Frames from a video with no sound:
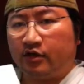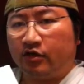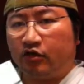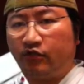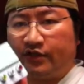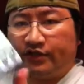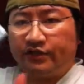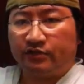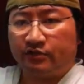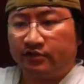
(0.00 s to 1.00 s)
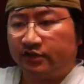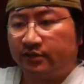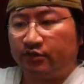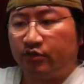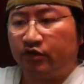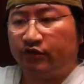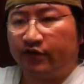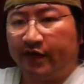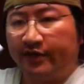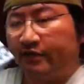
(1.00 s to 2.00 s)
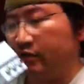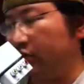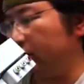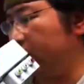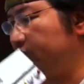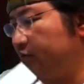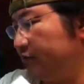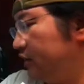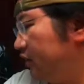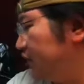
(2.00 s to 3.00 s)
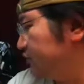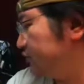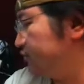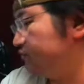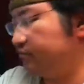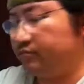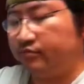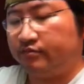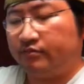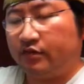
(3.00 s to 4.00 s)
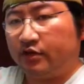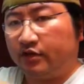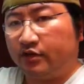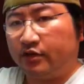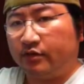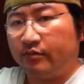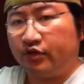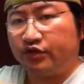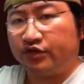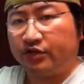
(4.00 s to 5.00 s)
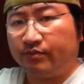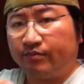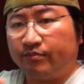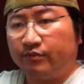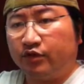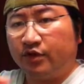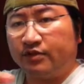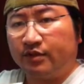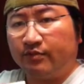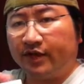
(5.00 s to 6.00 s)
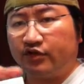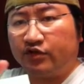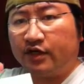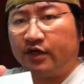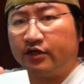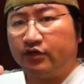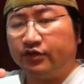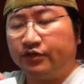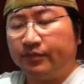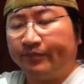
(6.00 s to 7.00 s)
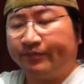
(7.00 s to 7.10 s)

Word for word: Uh, all this seemed to work fine along with the large uh, emergency USB battery that I use